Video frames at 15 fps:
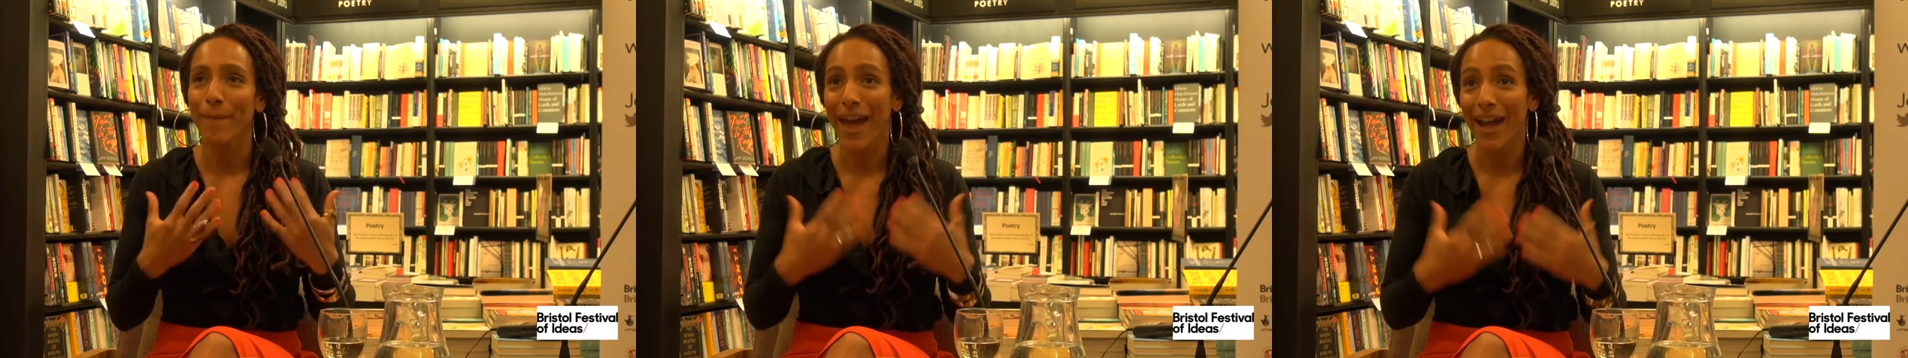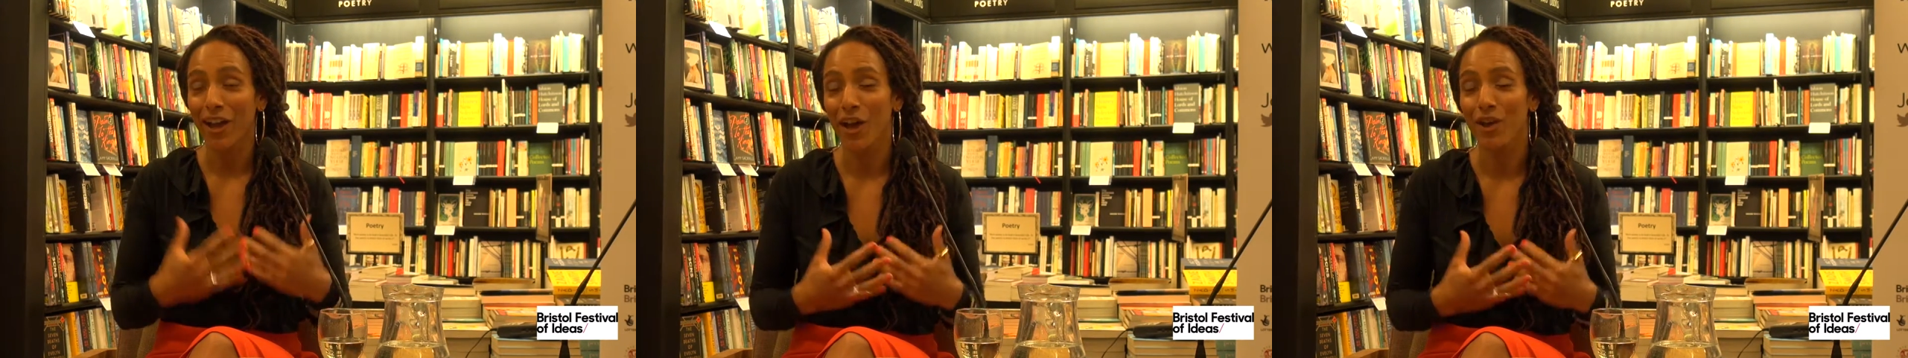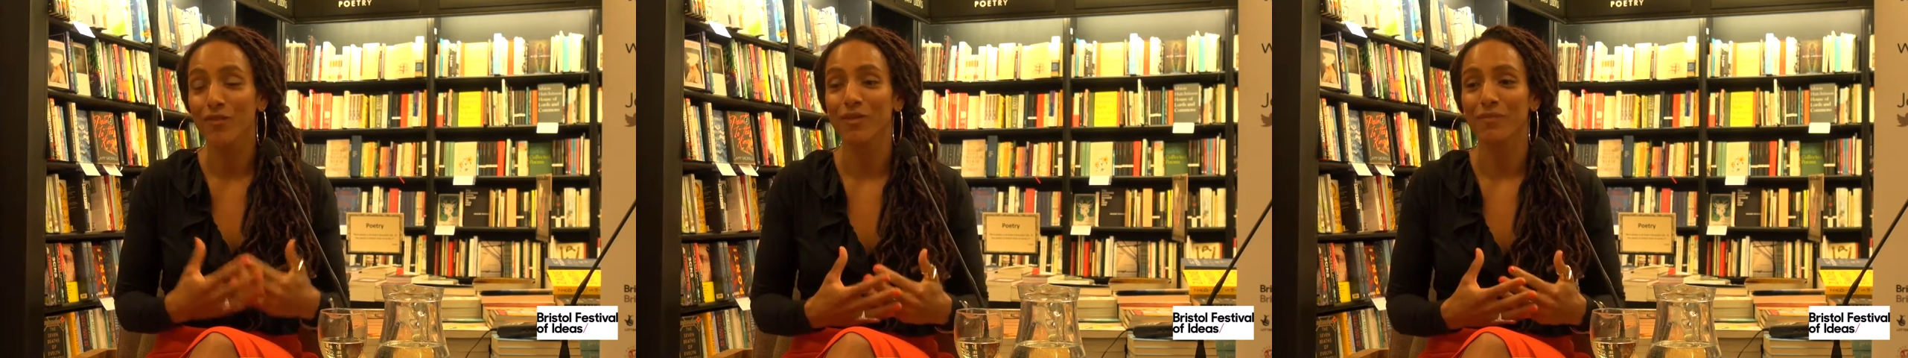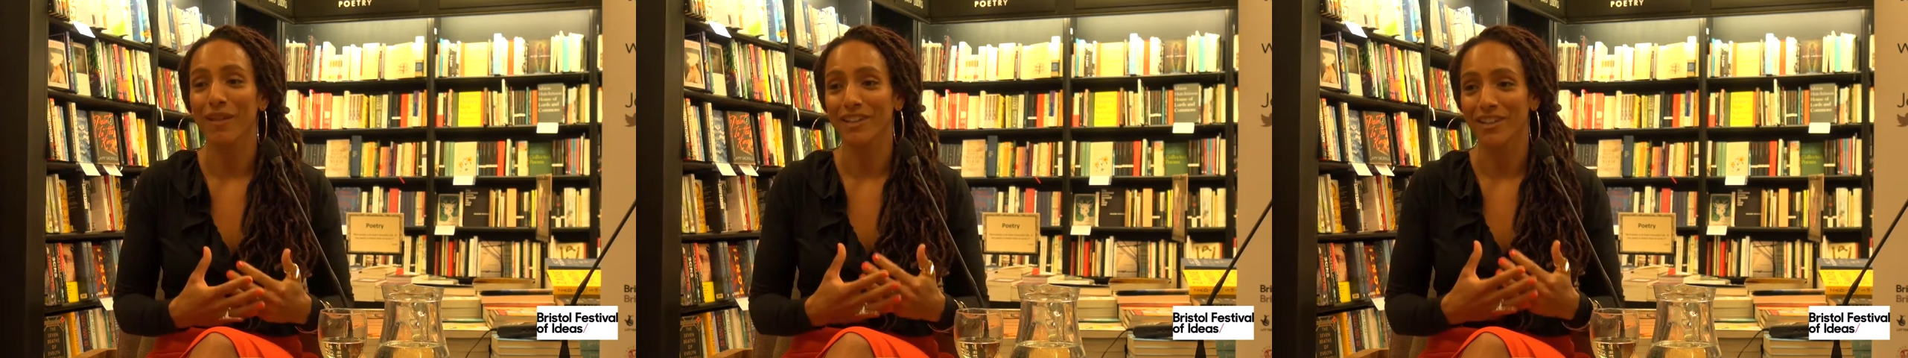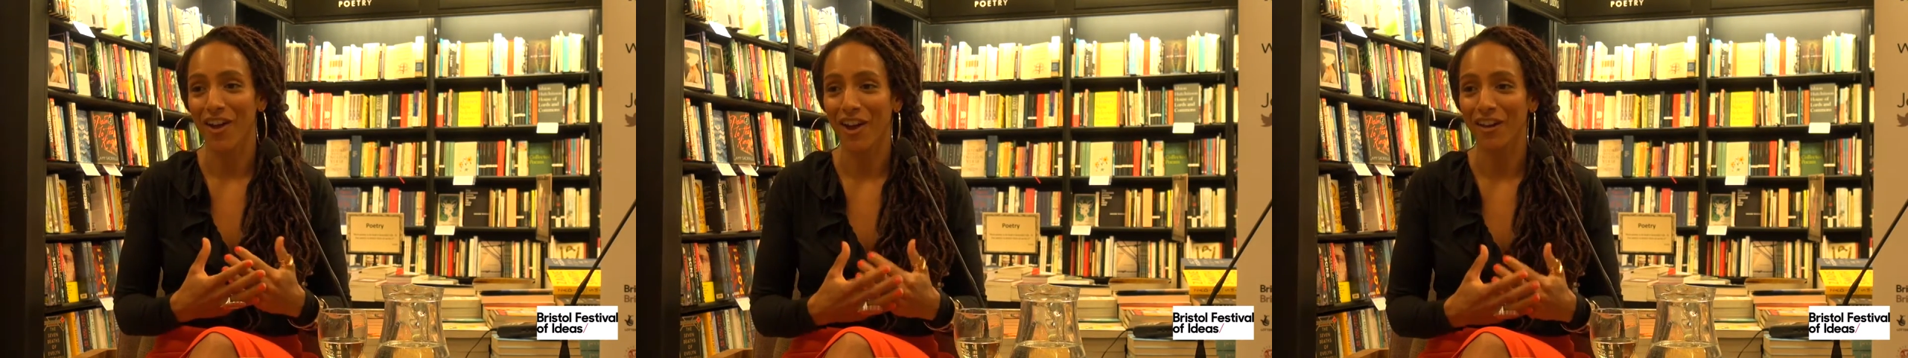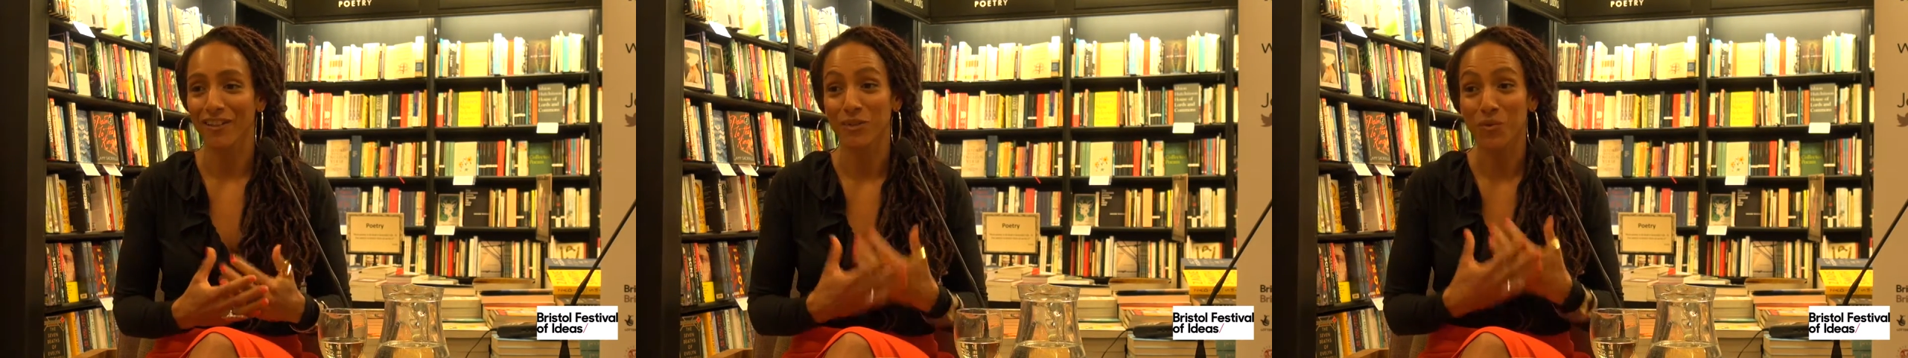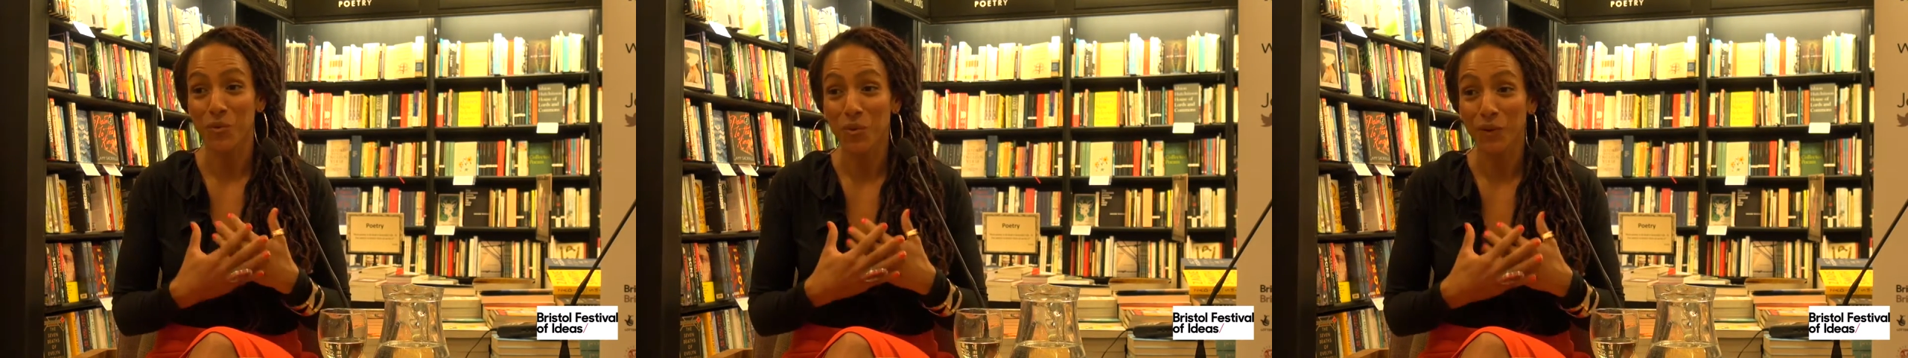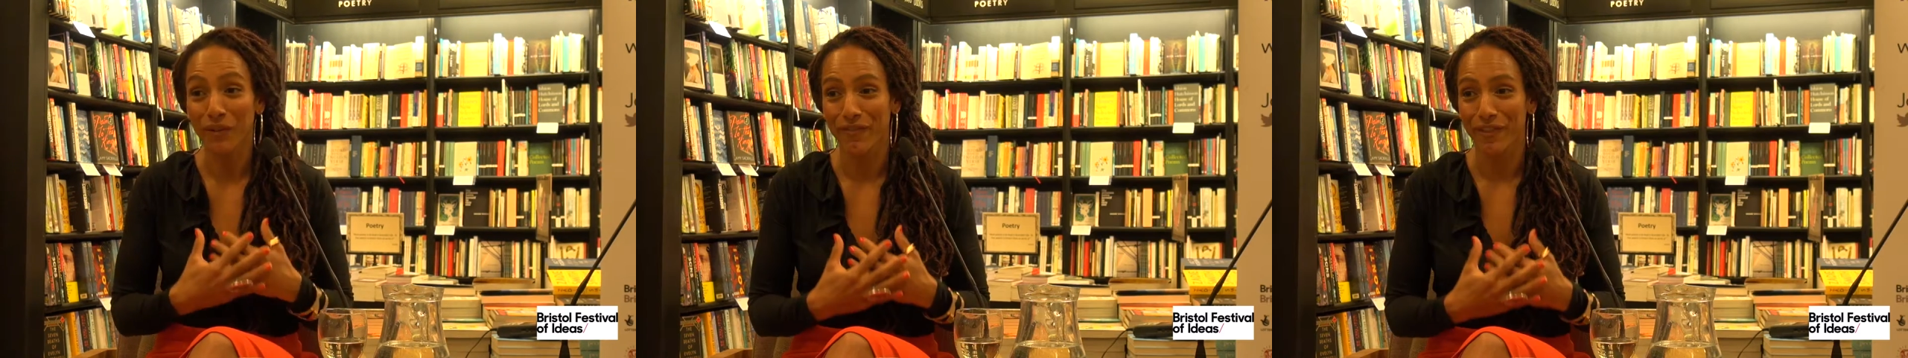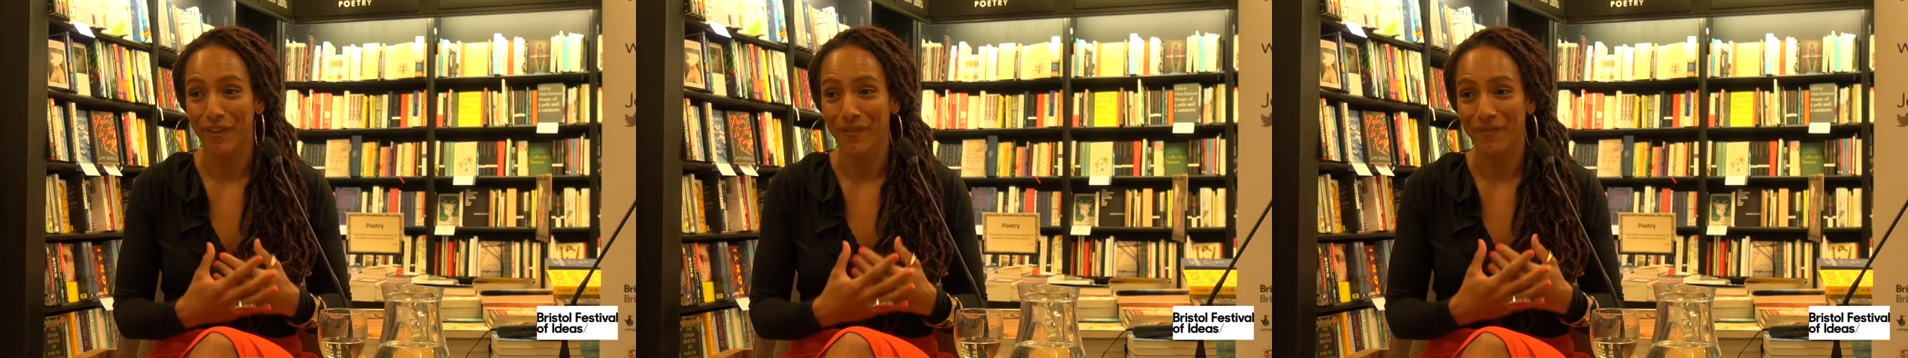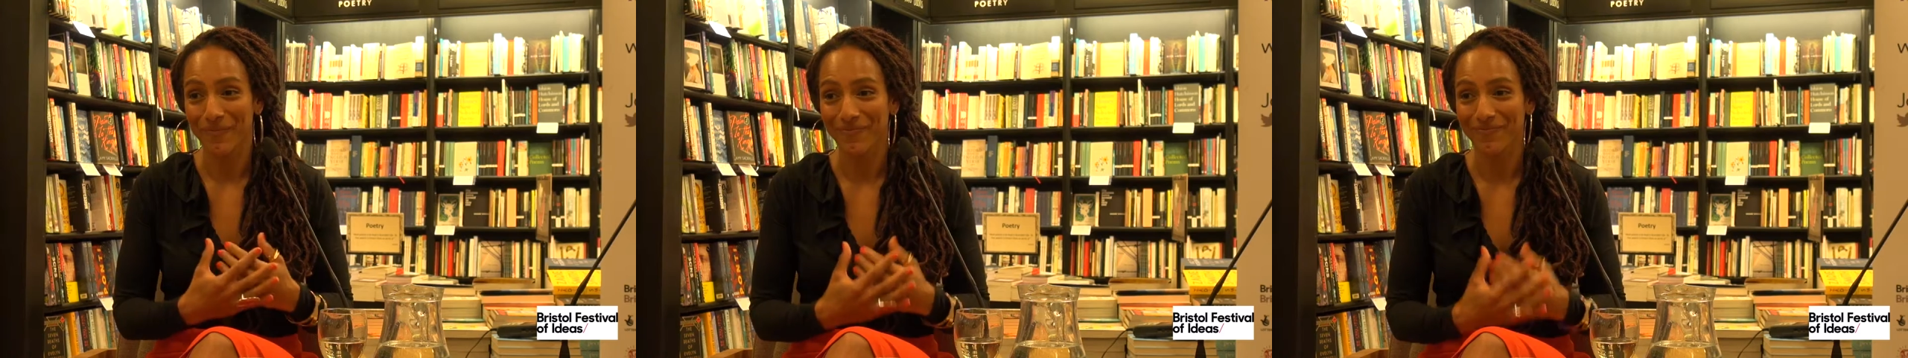back over my diaries, all of
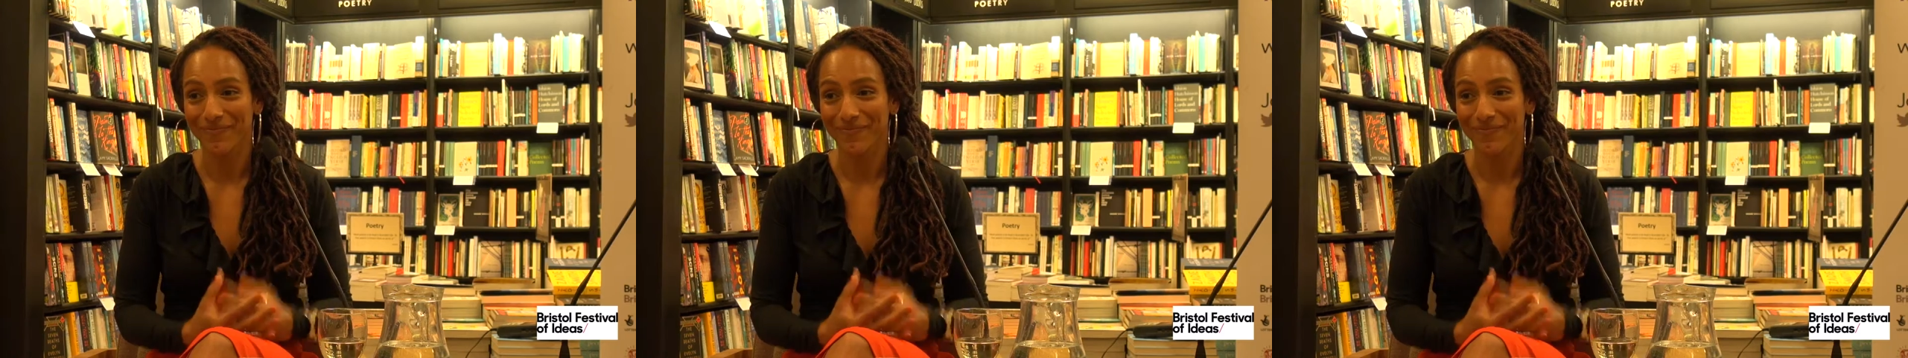them,